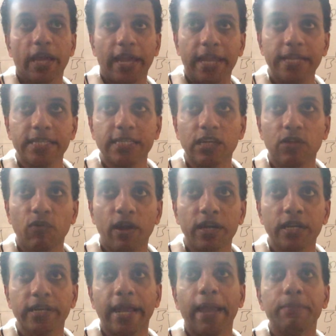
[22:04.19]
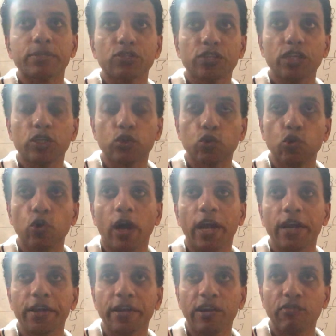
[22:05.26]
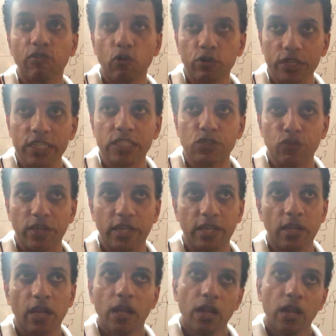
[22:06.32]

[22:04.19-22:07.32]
81 times 3 243.